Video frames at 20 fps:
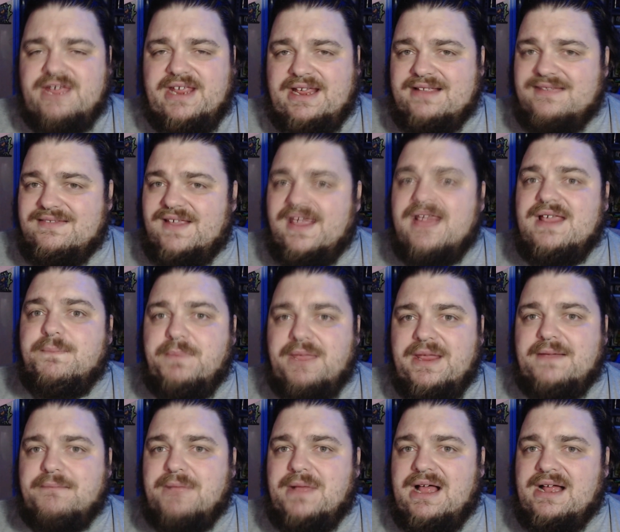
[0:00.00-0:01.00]
He can take
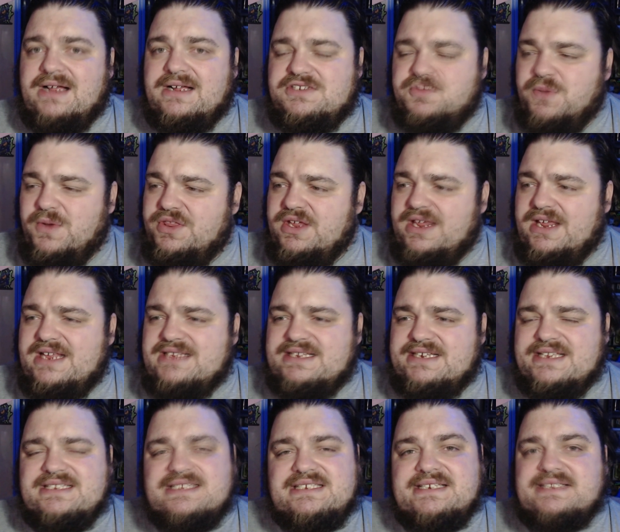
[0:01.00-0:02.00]
big marks. Whether he's
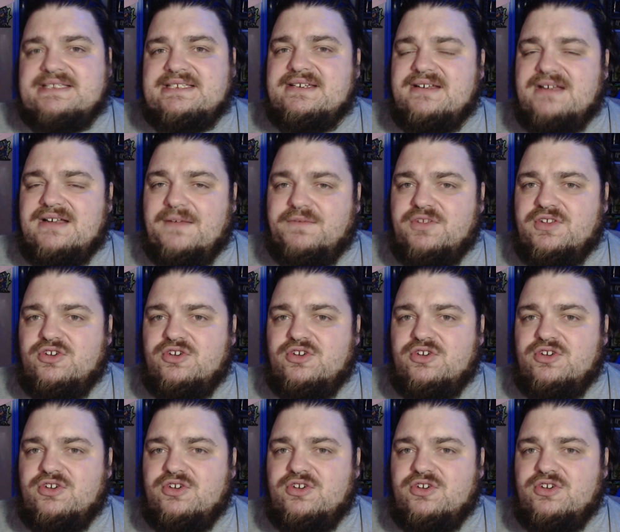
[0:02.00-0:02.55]
consistent enough